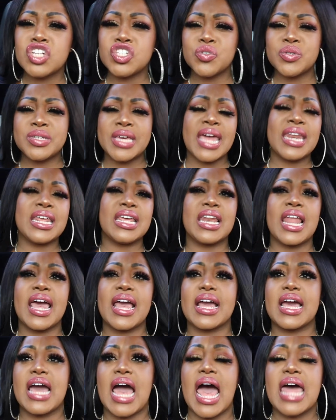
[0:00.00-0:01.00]
you get it
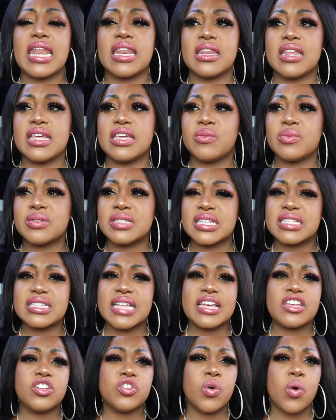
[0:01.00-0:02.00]
like and um, he was just
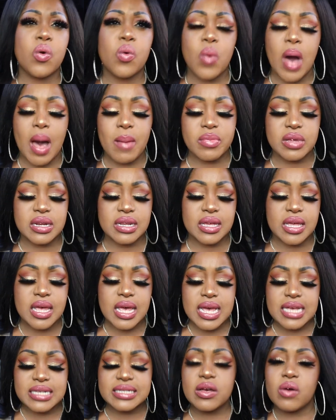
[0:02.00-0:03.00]
like you know i'm gonna
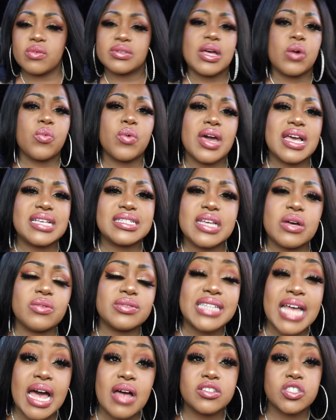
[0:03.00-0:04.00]
settle down where i
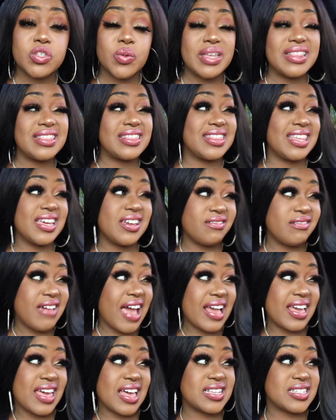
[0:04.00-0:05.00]
settled down so in theory
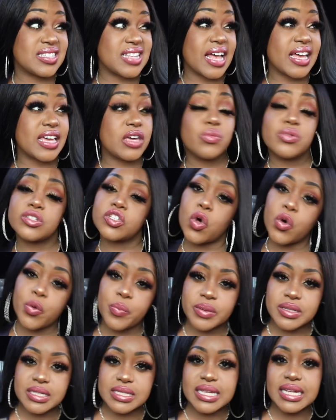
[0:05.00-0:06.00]
i guess like he was
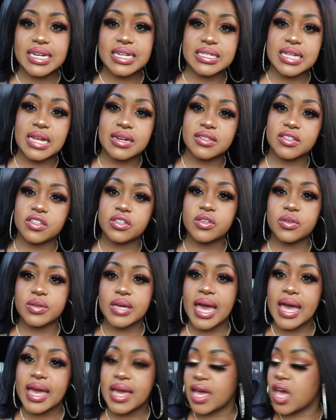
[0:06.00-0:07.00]
open to settling down in the
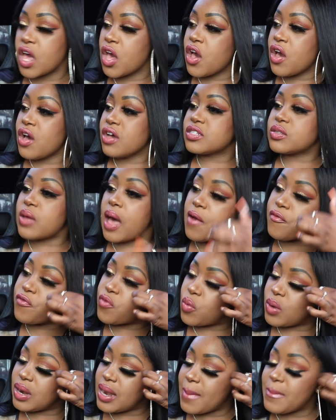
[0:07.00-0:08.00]
uk so i
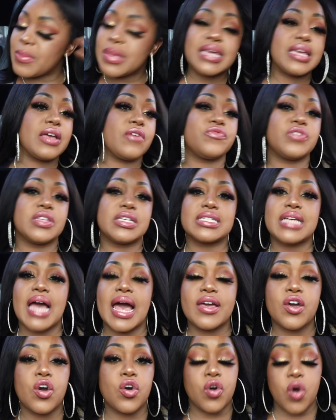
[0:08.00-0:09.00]
thought let me give this
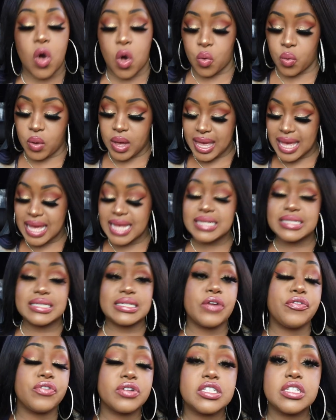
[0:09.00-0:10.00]
guy a go it's
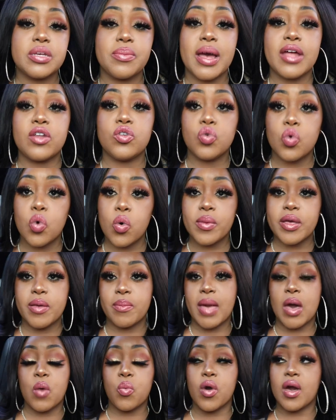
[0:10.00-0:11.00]
different to my norm it
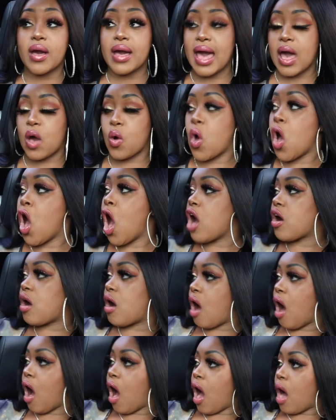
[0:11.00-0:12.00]
might work out
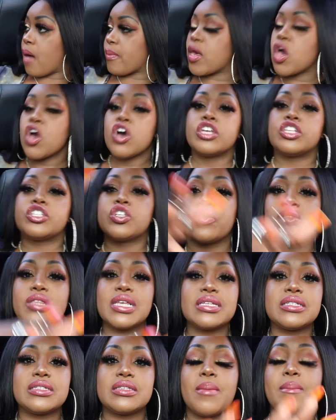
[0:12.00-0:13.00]
calm so
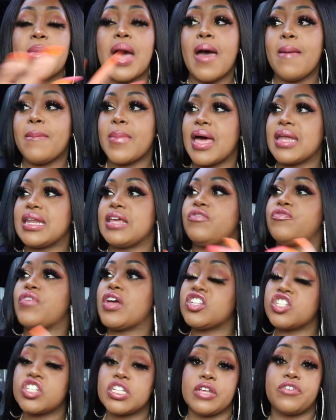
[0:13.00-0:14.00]
this my man
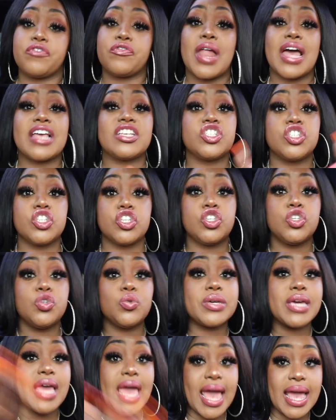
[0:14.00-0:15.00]
eventually flies to the
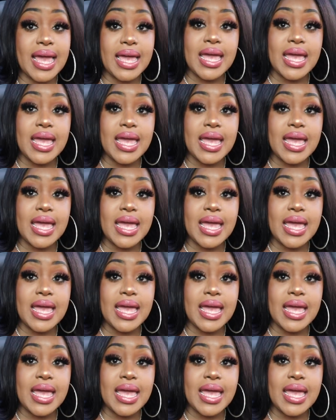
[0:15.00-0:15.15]
uk